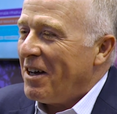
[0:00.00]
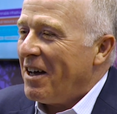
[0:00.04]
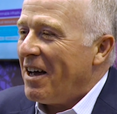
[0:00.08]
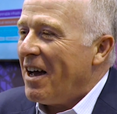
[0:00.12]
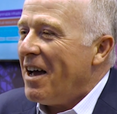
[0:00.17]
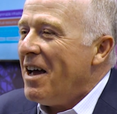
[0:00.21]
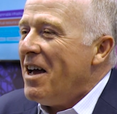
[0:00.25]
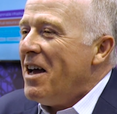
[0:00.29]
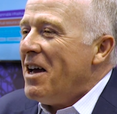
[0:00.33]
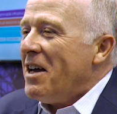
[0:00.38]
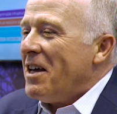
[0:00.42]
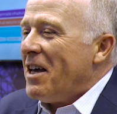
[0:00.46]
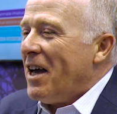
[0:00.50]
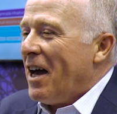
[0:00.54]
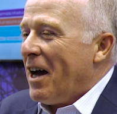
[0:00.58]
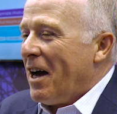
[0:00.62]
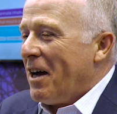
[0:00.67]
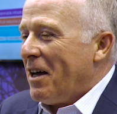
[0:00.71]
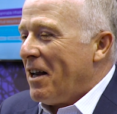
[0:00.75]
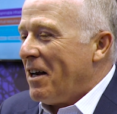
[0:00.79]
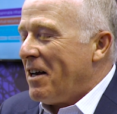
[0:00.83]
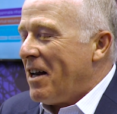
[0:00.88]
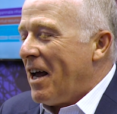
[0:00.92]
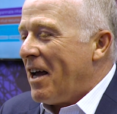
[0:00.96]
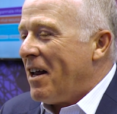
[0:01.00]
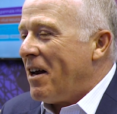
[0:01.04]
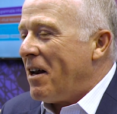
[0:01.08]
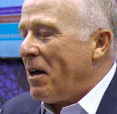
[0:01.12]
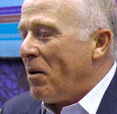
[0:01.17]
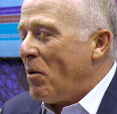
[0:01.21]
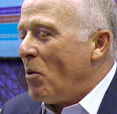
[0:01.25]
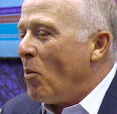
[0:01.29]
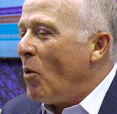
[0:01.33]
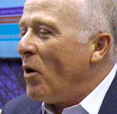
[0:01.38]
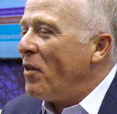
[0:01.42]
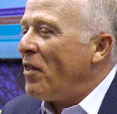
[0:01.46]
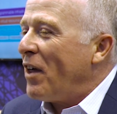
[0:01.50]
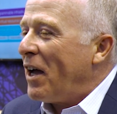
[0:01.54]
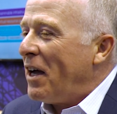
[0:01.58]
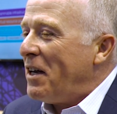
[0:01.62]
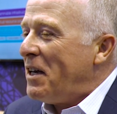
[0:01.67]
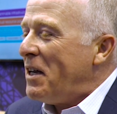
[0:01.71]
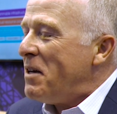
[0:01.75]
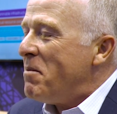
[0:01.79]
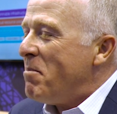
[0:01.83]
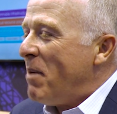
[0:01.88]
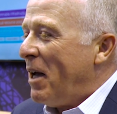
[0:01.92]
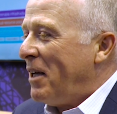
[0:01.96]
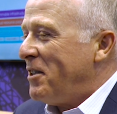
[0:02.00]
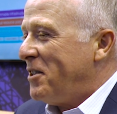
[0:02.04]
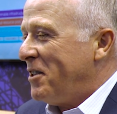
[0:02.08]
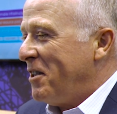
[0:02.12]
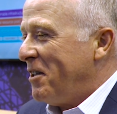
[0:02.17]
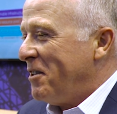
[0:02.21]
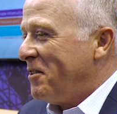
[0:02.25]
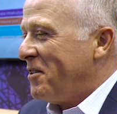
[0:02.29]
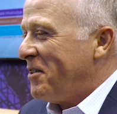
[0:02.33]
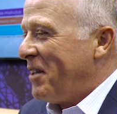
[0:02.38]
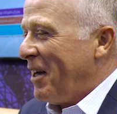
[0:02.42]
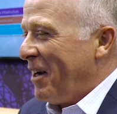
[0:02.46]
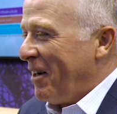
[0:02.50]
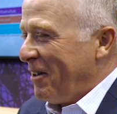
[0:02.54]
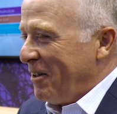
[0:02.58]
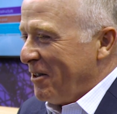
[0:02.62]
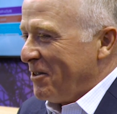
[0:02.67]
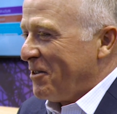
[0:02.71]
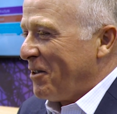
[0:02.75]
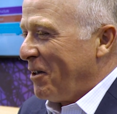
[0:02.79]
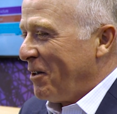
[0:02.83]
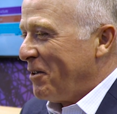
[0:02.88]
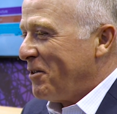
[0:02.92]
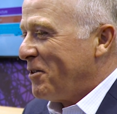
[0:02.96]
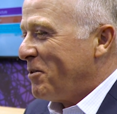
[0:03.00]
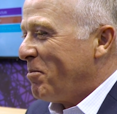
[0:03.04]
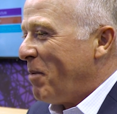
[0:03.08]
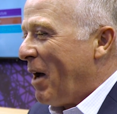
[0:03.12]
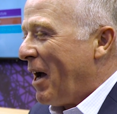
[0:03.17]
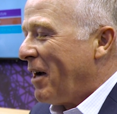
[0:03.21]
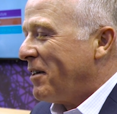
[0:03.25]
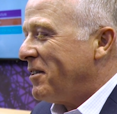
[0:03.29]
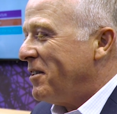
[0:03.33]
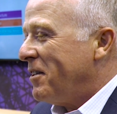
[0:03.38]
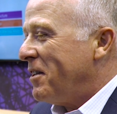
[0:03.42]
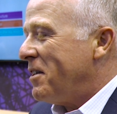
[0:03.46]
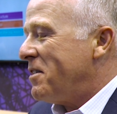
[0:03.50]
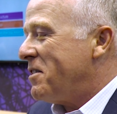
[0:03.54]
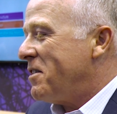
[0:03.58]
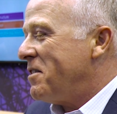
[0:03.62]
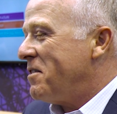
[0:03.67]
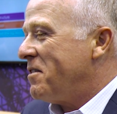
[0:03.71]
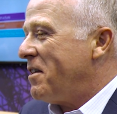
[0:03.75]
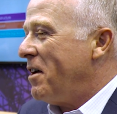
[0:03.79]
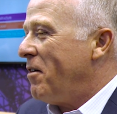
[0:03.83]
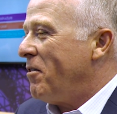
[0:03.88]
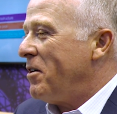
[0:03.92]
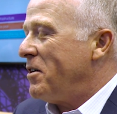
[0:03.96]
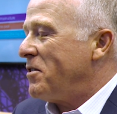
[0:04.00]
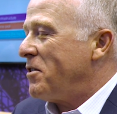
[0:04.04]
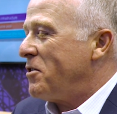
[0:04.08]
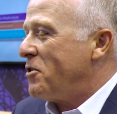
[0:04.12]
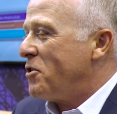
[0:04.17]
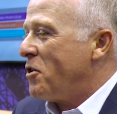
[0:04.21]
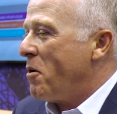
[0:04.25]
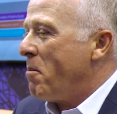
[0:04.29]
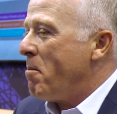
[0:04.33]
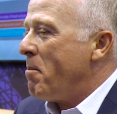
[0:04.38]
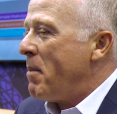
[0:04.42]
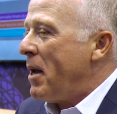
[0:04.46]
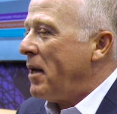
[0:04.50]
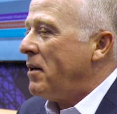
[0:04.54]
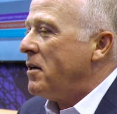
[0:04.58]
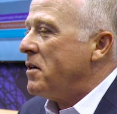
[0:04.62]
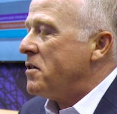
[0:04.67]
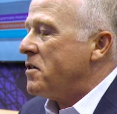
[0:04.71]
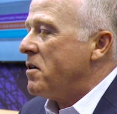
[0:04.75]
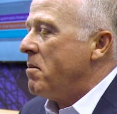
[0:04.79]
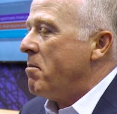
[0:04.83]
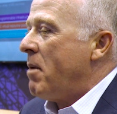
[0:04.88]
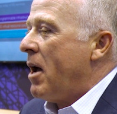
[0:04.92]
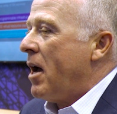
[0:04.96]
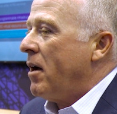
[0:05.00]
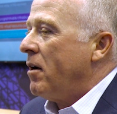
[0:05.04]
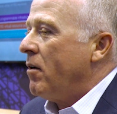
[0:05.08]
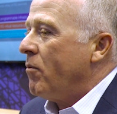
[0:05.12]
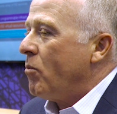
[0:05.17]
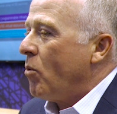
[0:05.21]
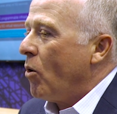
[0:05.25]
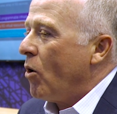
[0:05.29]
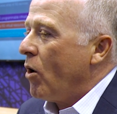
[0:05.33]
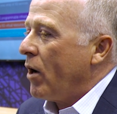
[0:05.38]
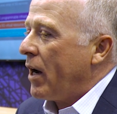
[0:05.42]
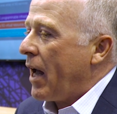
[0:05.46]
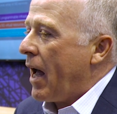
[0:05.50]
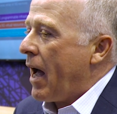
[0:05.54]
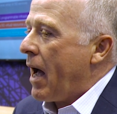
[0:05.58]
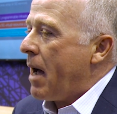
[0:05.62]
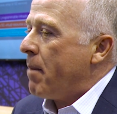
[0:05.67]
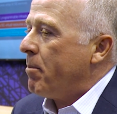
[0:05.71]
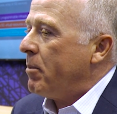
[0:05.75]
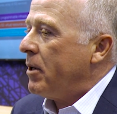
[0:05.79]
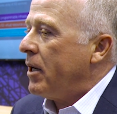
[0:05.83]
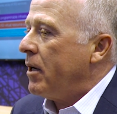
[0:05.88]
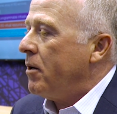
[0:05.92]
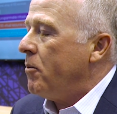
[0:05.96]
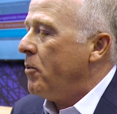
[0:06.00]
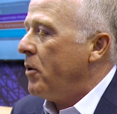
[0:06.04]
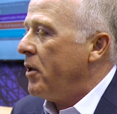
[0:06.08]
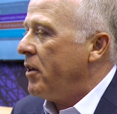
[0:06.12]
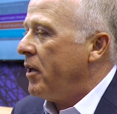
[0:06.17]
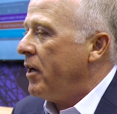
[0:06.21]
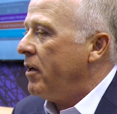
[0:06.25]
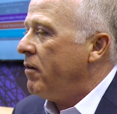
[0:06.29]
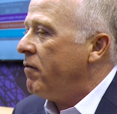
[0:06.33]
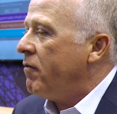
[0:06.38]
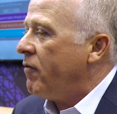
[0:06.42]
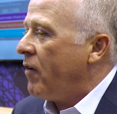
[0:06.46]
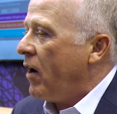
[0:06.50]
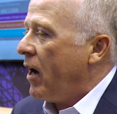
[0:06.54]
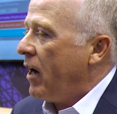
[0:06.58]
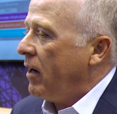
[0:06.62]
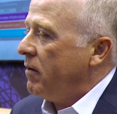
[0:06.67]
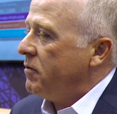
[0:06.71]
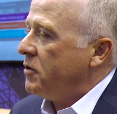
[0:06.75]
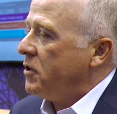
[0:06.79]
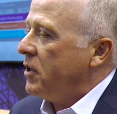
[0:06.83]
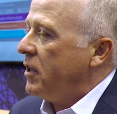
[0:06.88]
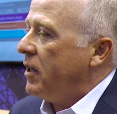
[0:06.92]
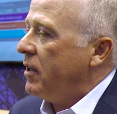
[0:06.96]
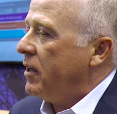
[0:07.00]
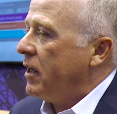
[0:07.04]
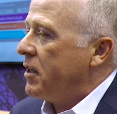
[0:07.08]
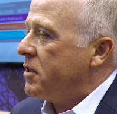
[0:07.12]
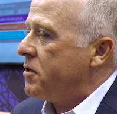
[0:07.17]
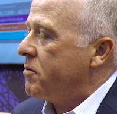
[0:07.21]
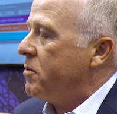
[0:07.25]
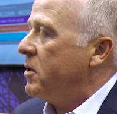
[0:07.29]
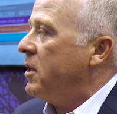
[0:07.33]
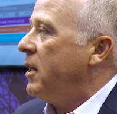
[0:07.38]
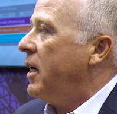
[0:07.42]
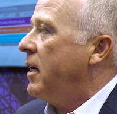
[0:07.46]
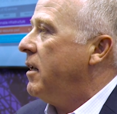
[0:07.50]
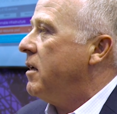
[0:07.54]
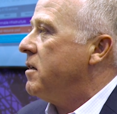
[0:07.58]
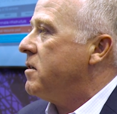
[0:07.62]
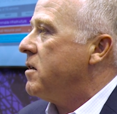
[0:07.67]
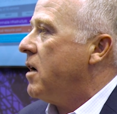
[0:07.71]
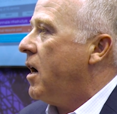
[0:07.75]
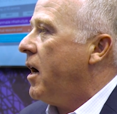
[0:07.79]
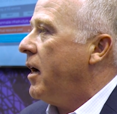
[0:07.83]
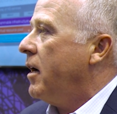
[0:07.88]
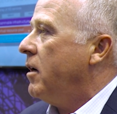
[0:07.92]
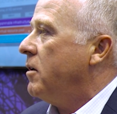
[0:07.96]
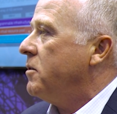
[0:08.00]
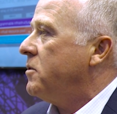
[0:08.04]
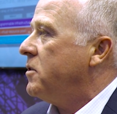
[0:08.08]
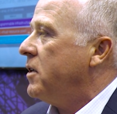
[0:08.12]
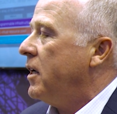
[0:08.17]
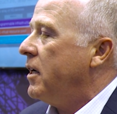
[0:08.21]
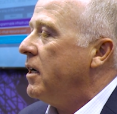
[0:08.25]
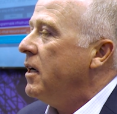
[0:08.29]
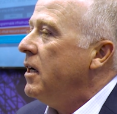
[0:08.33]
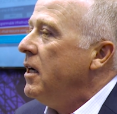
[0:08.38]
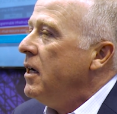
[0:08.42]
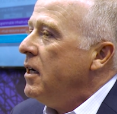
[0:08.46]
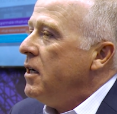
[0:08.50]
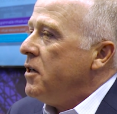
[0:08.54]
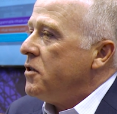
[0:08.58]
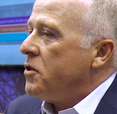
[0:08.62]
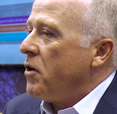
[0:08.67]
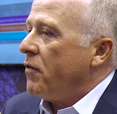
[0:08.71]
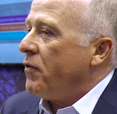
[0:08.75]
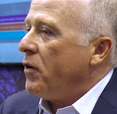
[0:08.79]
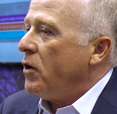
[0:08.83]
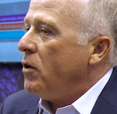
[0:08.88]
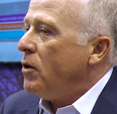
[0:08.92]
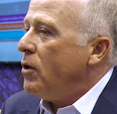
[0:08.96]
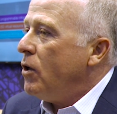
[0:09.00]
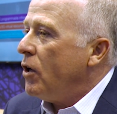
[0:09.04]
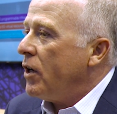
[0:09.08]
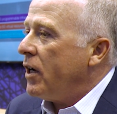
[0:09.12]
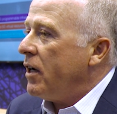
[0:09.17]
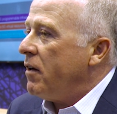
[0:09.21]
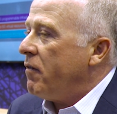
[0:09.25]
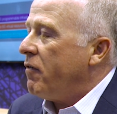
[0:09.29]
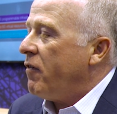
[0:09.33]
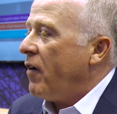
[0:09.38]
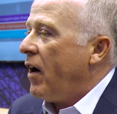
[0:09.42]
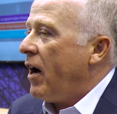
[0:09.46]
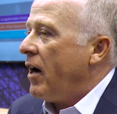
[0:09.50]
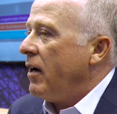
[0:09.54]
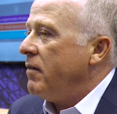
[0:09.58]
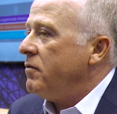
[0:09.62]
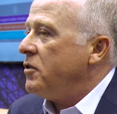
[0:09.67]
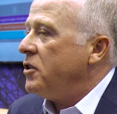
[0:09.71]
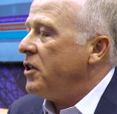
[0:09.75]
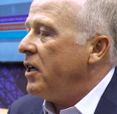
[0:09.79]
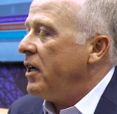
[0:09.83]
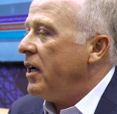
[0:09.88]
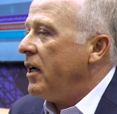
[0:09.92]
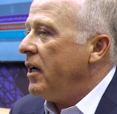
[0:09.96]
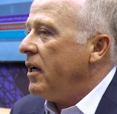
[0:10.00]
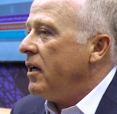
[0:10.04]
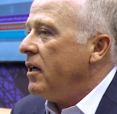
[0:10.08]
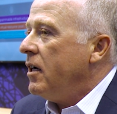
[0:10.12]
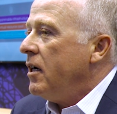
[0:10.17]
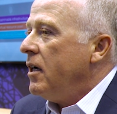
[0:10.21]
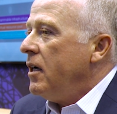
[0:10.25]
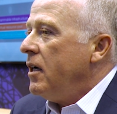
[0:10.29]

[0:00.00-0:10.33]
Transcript: yeah, yeah and, and, and one thing I did mention in standards, I'll just back to this, is there is a tremendous amount of work happening within five G that's related to IoT. So if you look at five G,